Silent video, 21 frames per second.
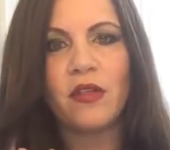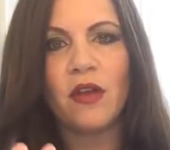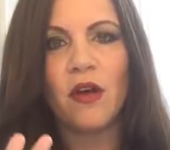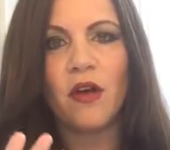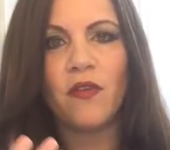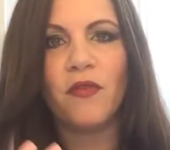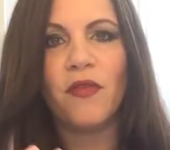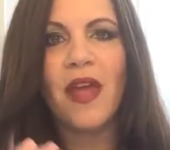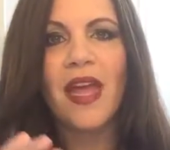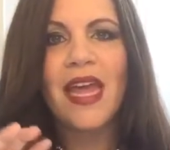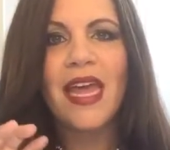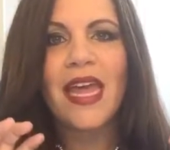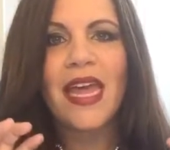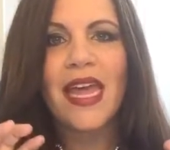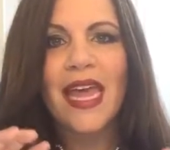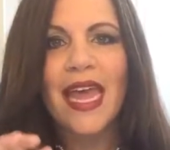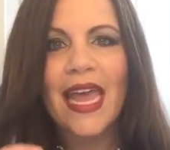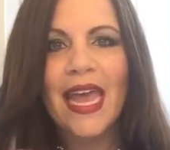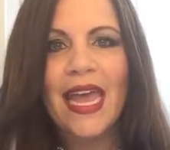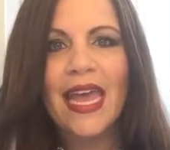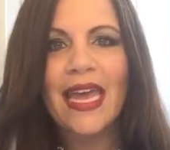of
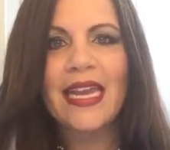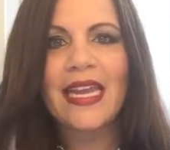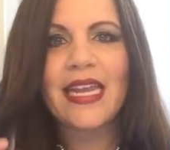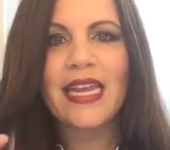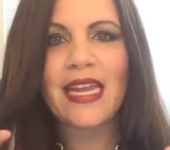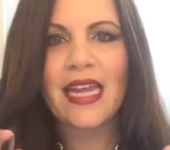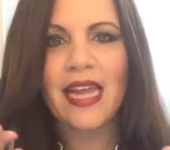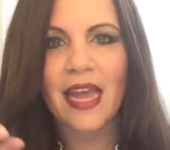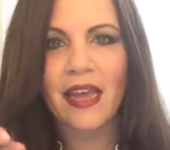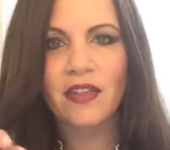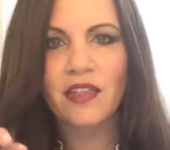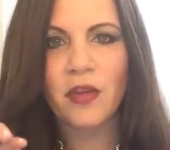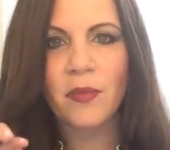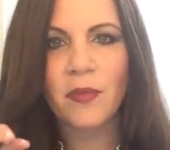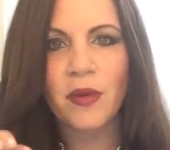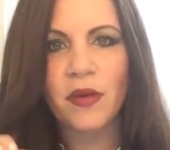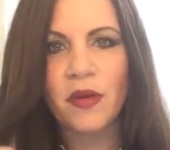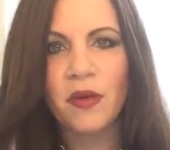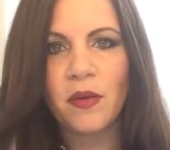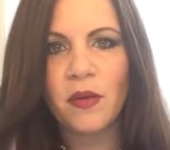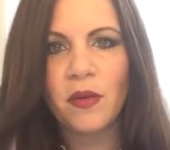any
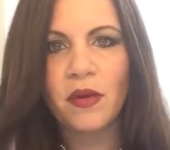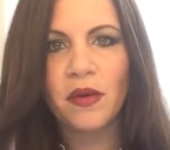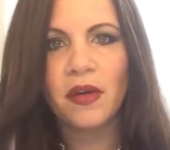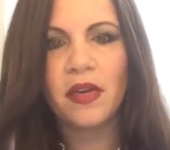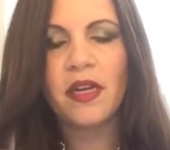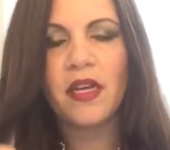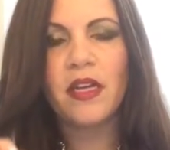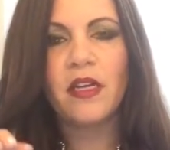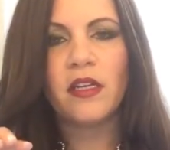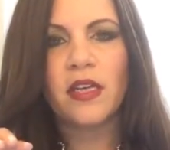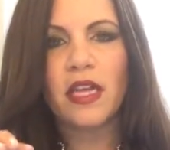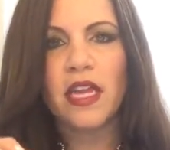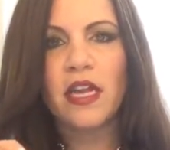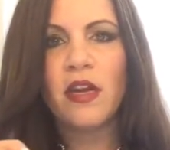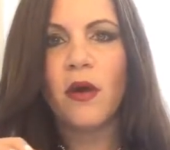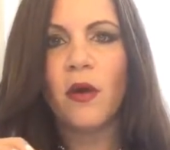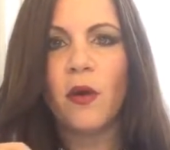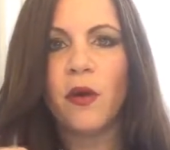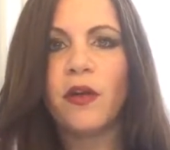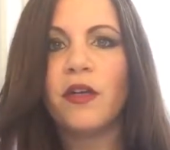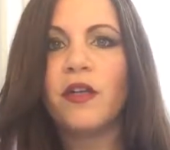entrepreneur
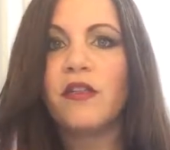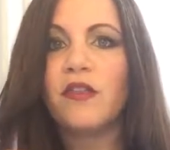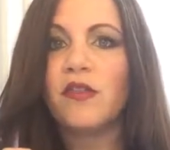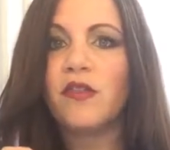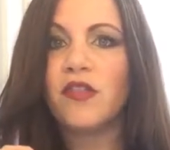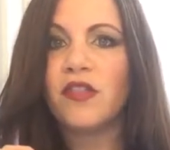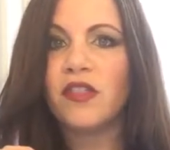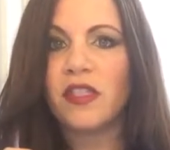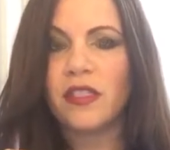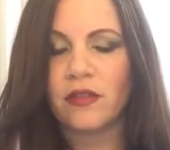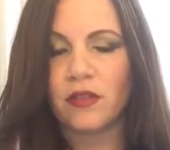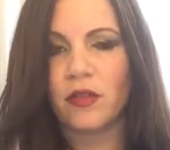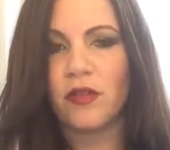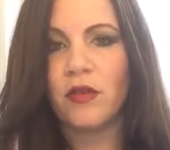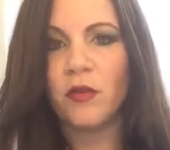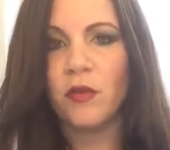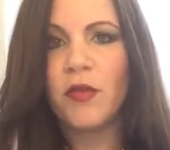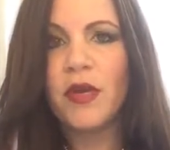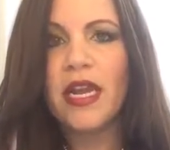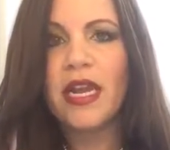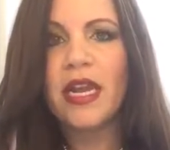in order
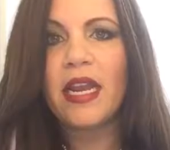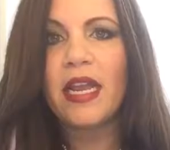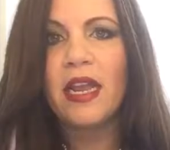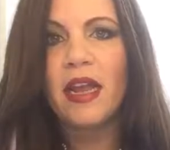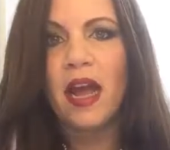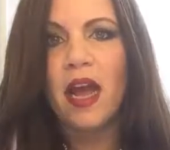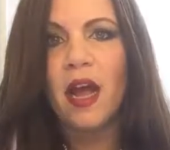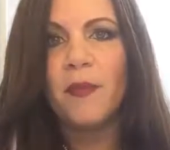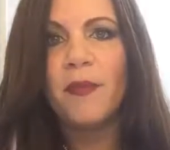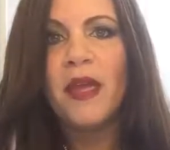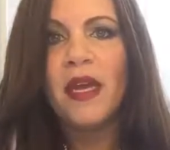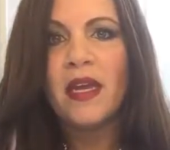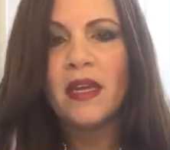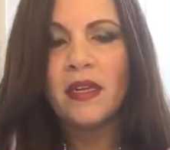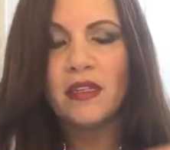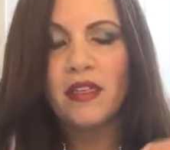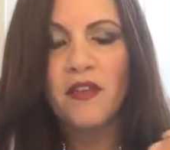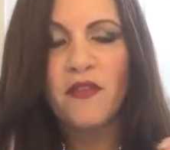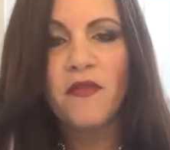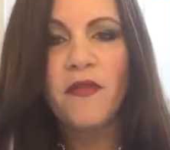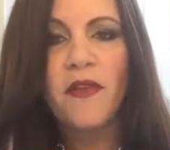to really
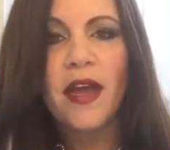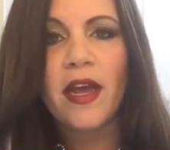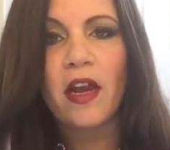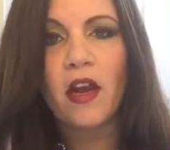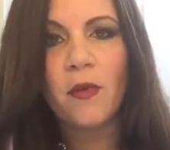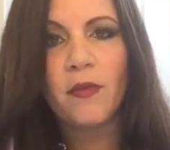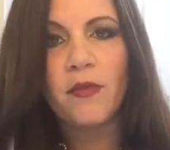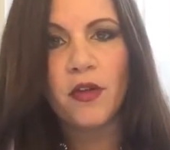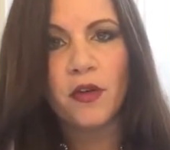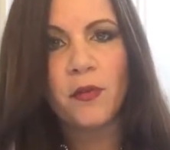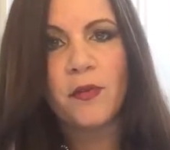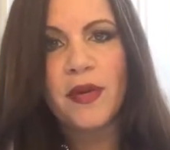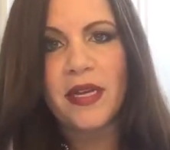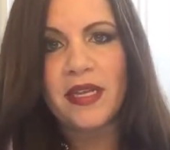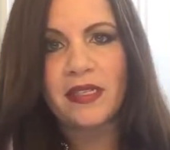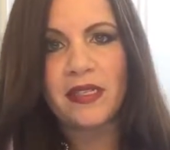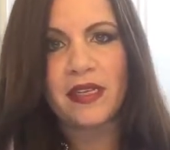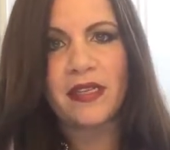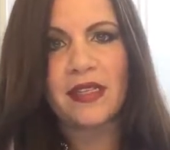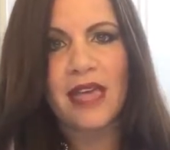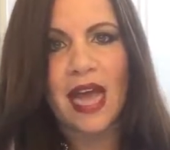develop their
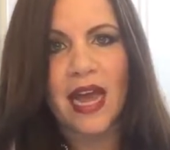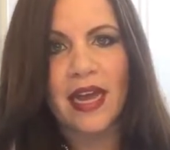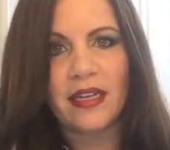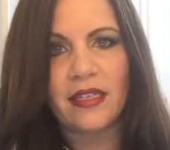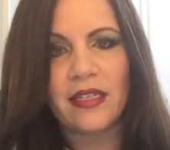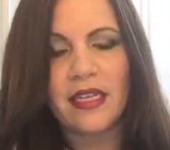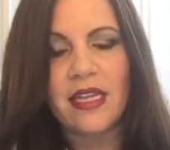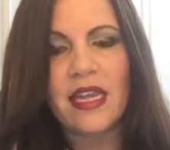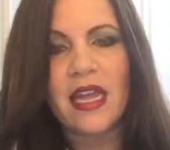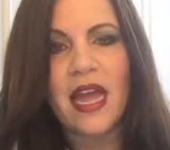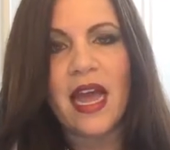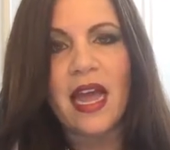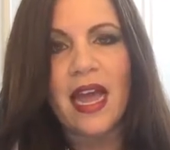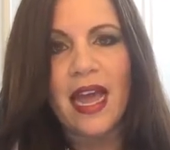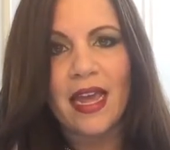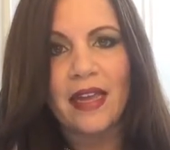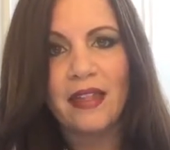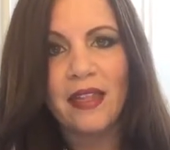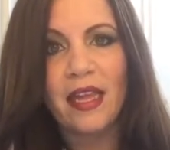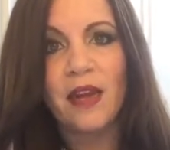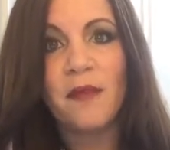business idea
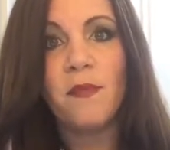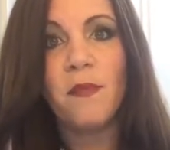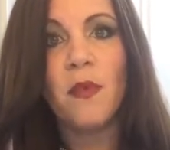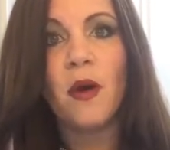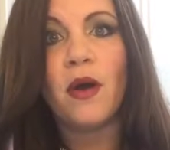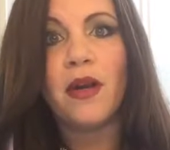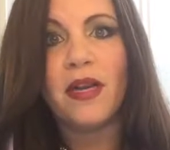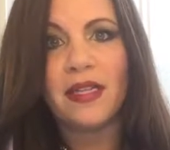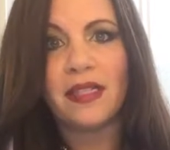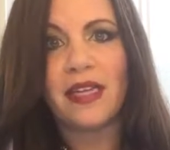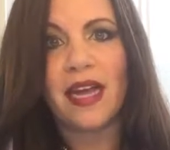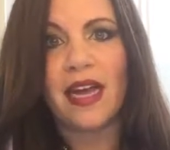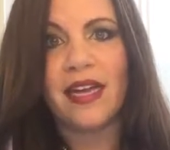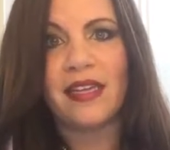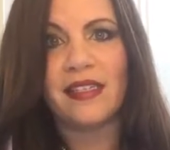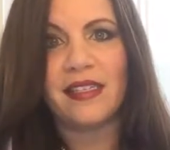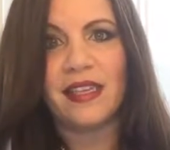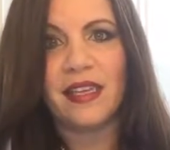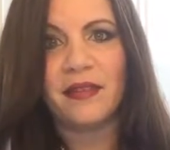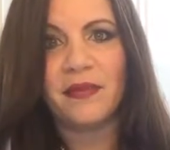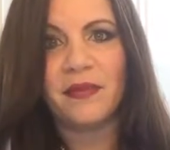and then
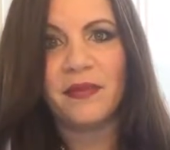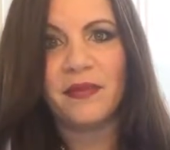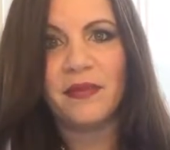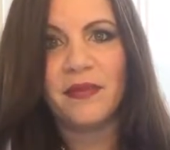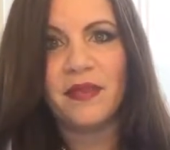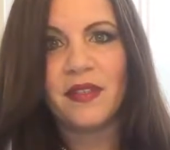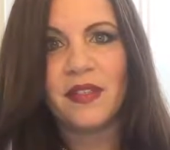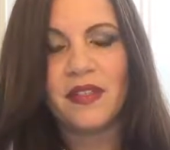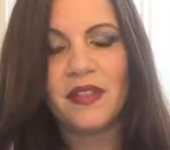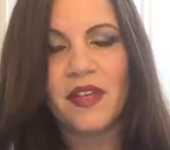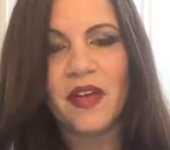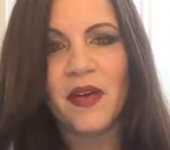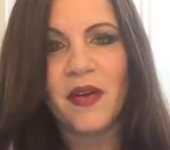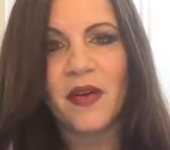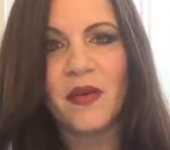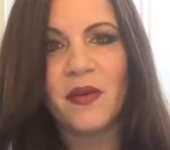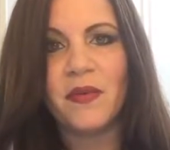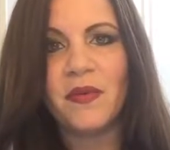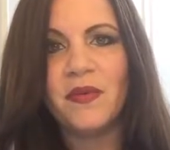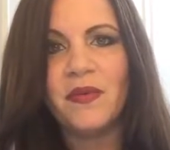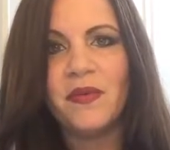monetize it.
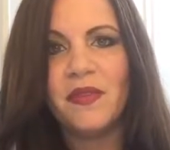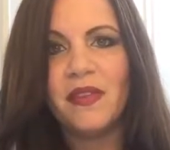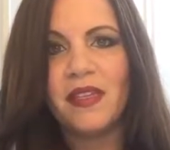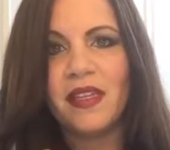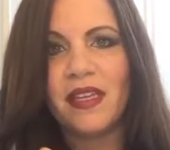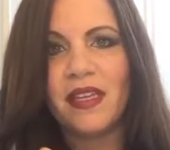So